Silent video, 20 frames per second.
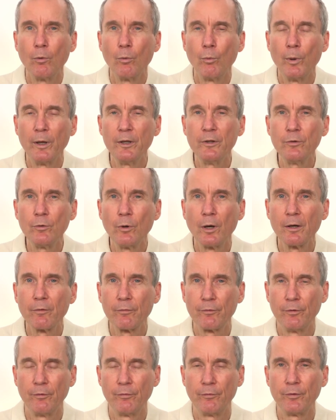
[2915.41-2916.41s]
when you
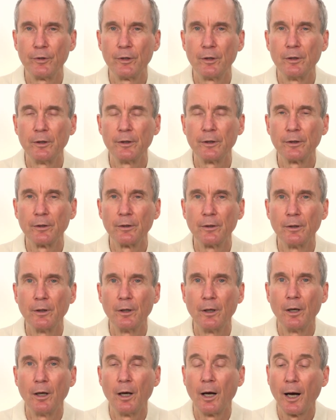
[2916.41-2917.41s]
have the feeling,
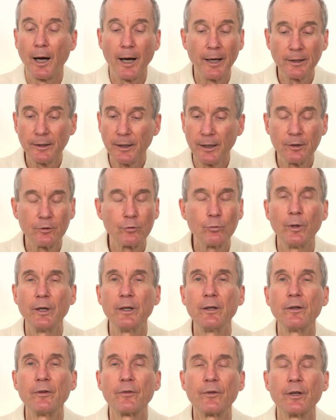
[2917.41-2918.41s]
I can't do
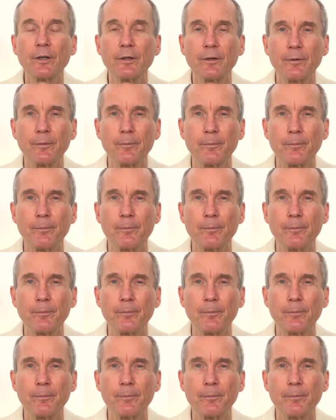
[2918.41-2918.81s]
anything.